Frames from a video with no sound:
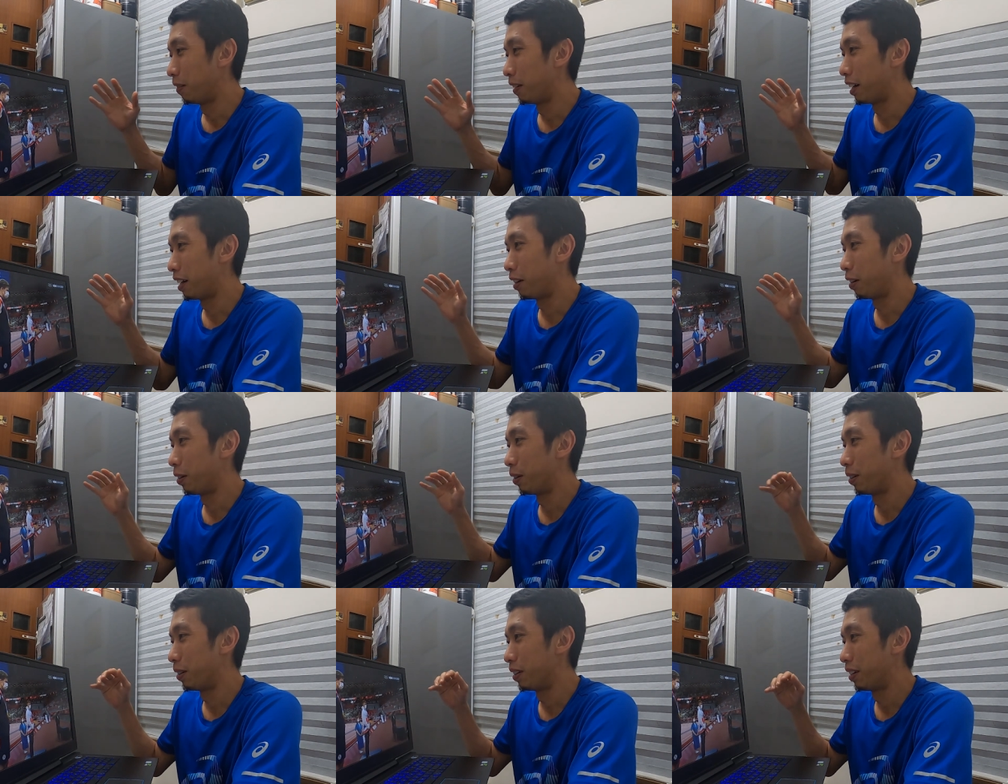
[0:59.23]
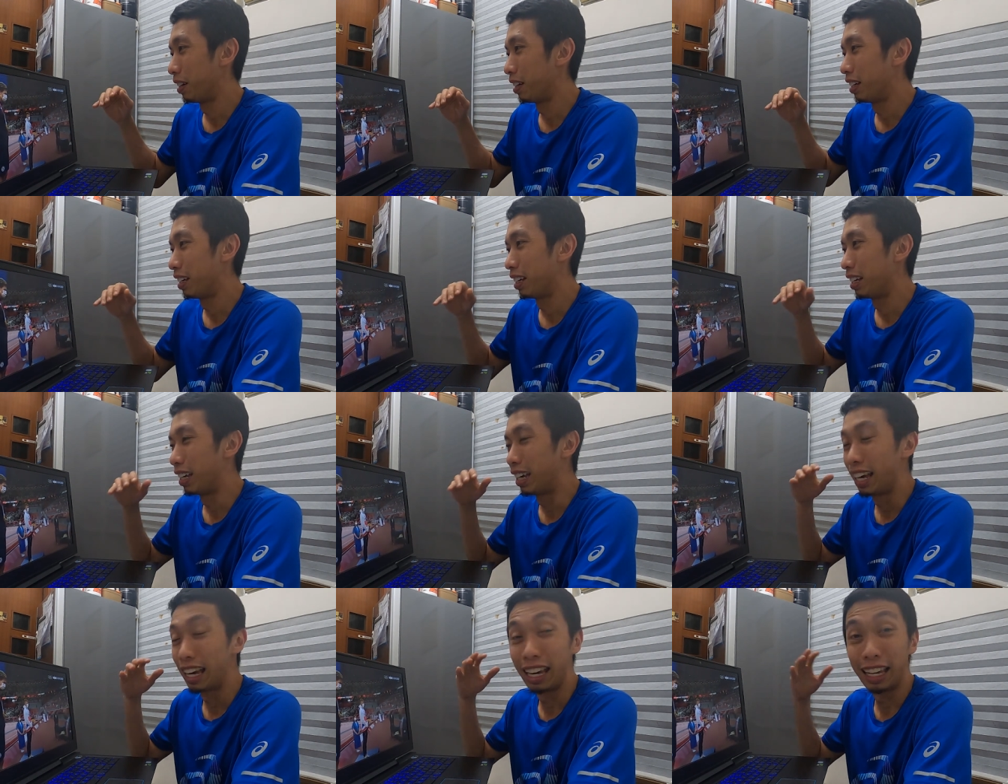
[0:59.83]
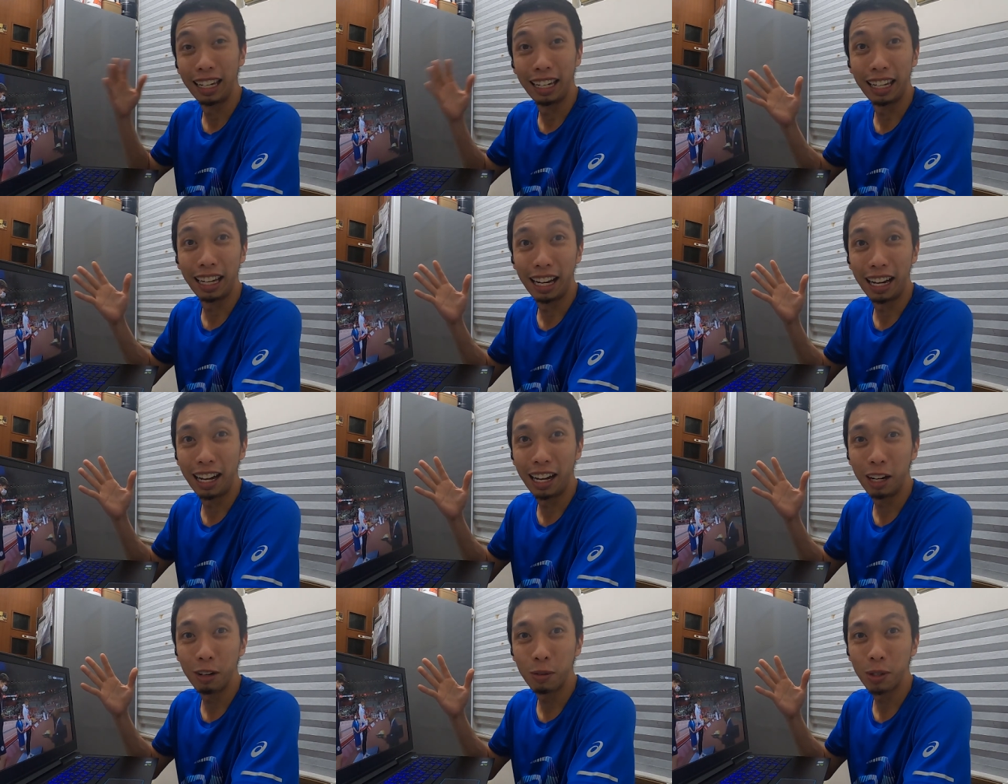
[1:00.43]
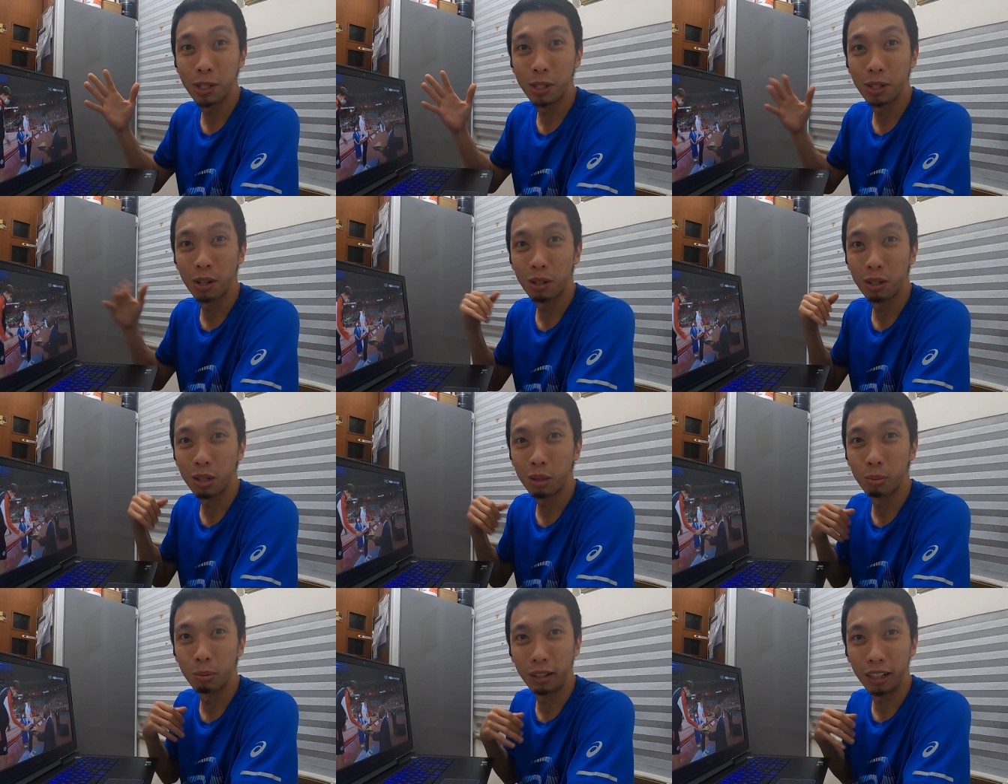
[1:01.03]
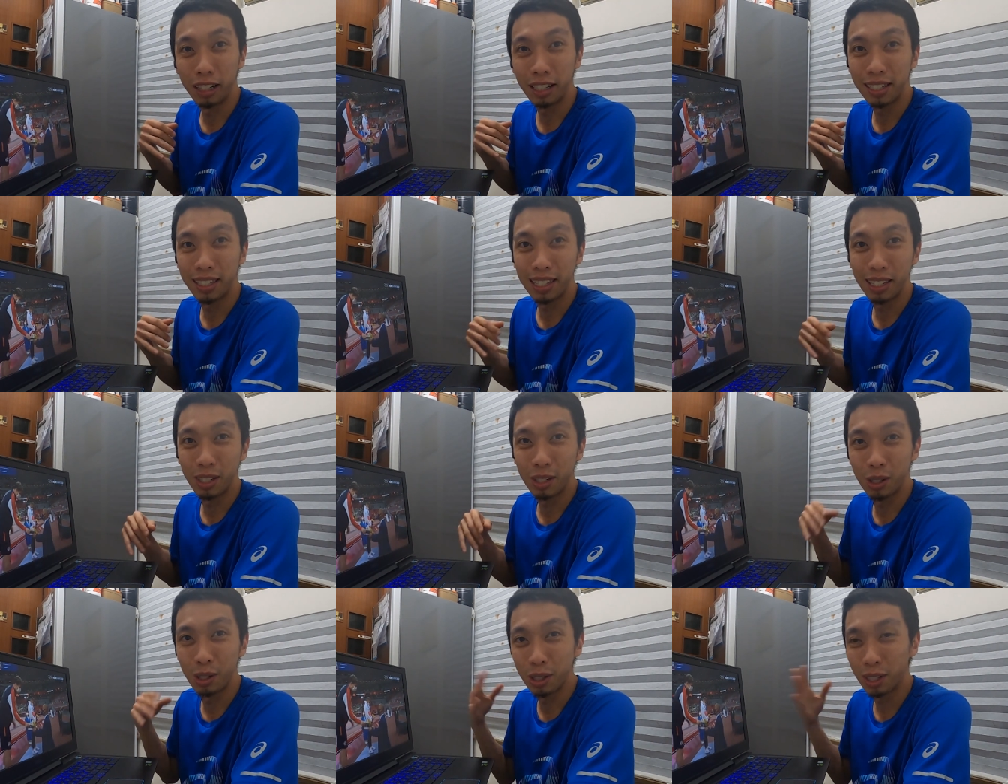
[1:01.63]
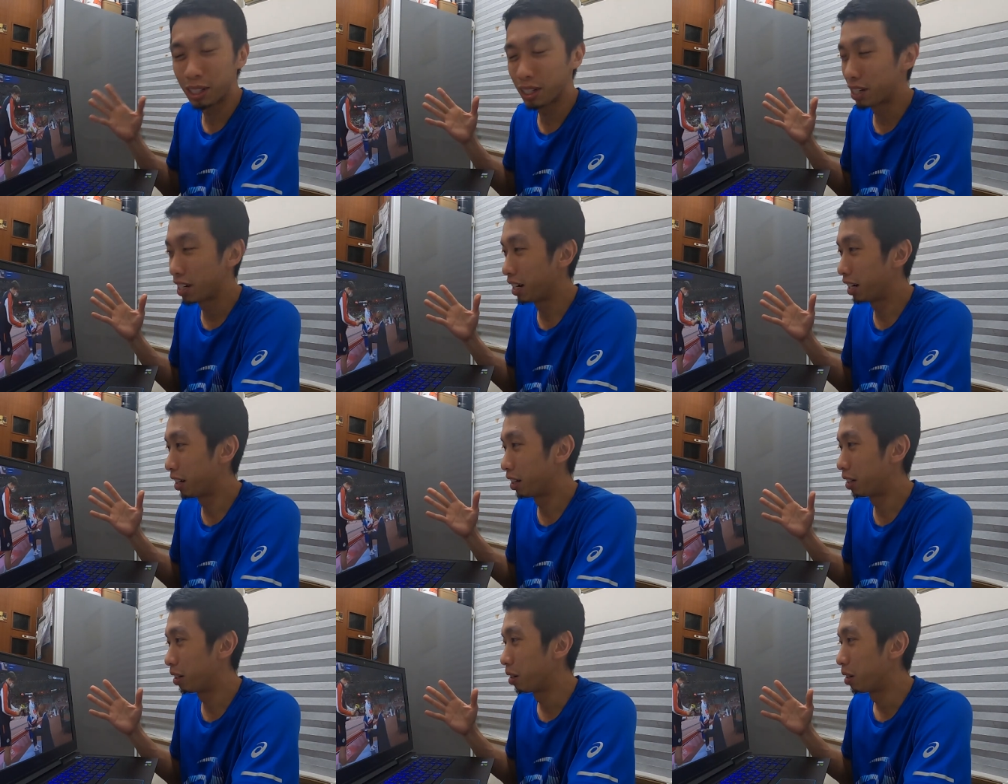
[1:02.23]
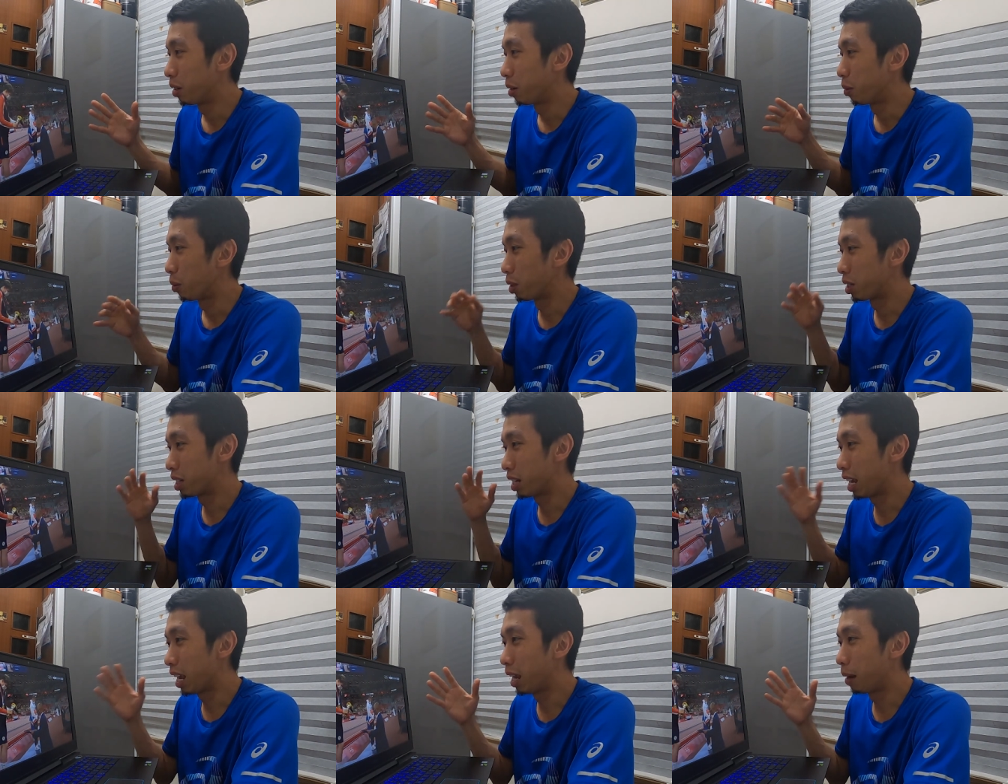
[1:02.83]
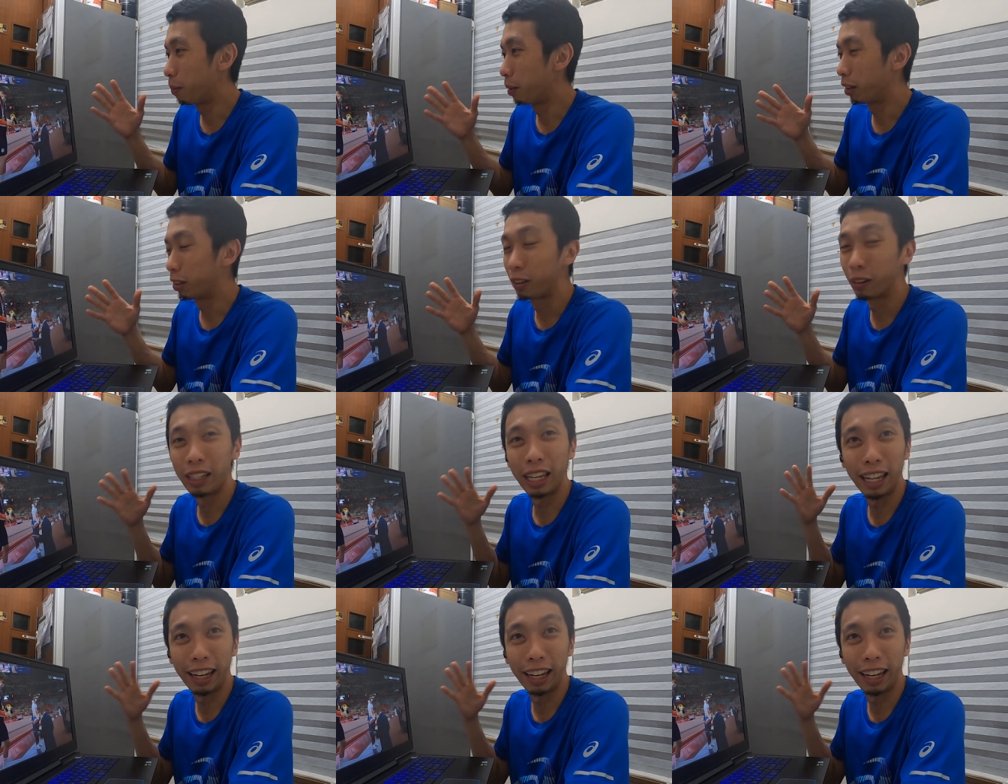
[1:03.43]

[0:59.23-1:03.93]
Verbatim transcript: Wow. And I was so surprised that Josh Kerr was able to